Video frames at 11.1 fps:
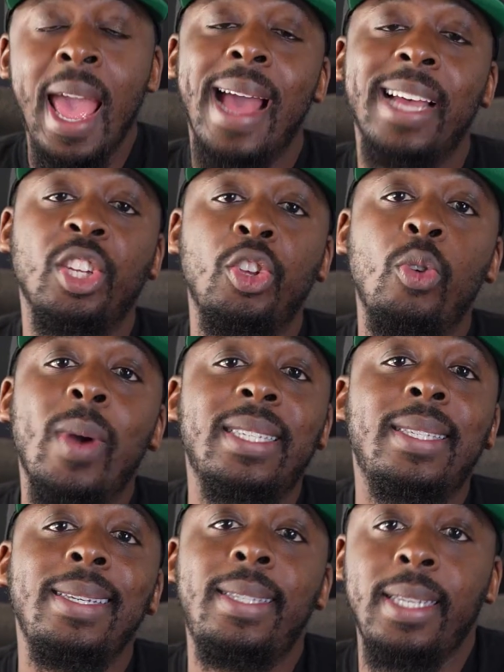As a U S
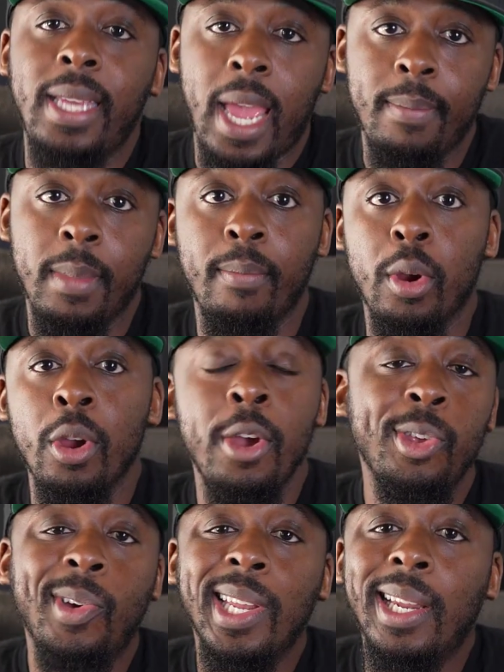C C A member,
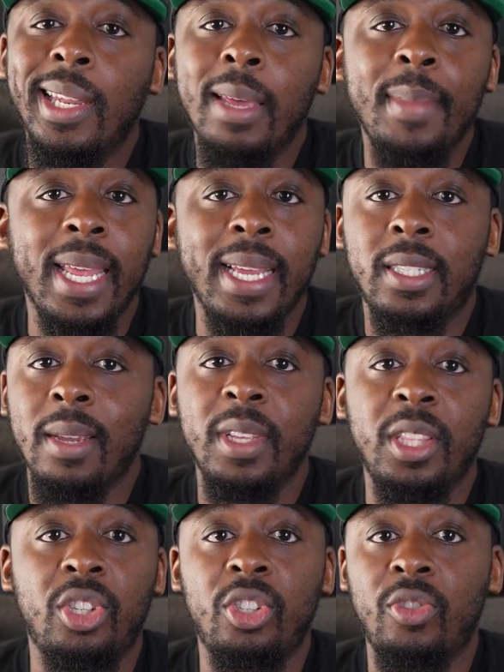you can eliminate some of
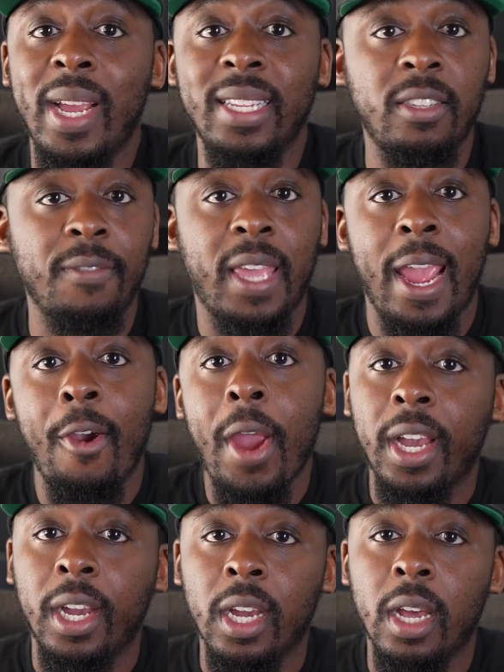the stress of
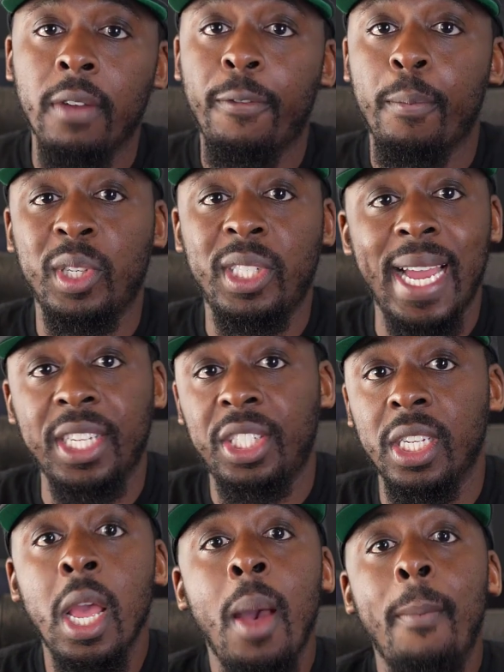carrying a gun for
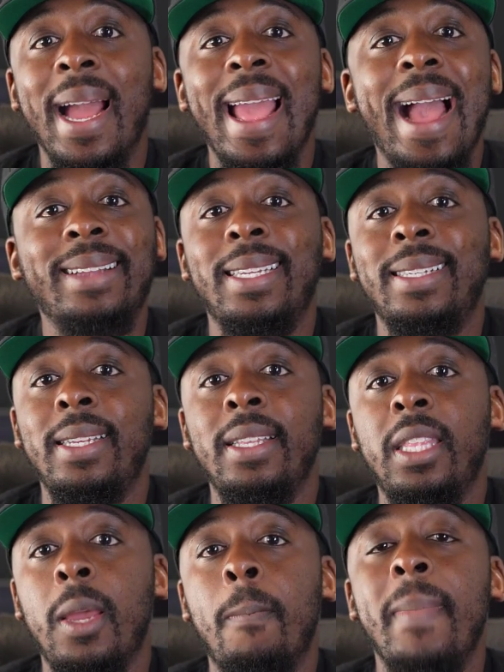protection by accessing
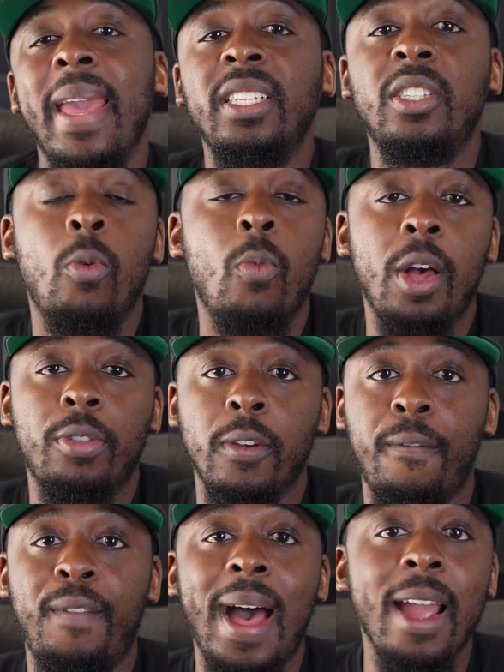the amazing wealth
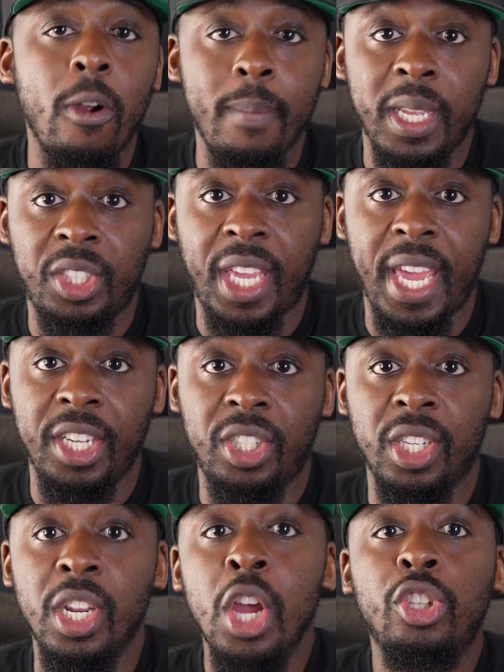of firearm
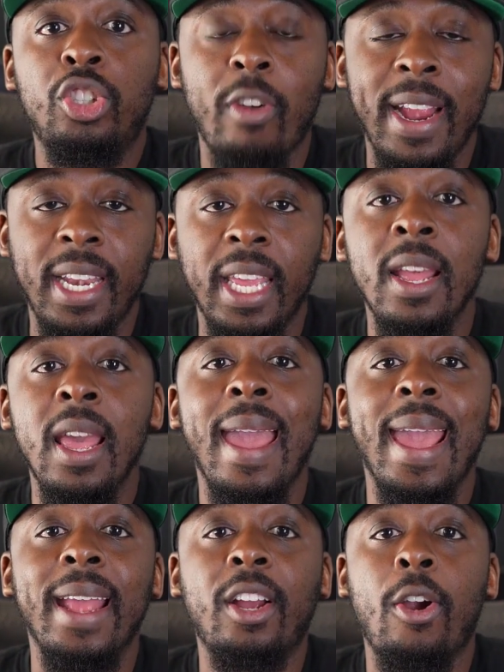education, training,
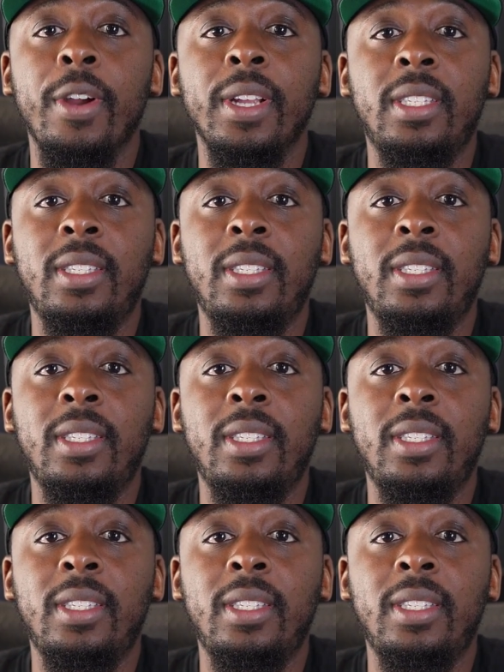and current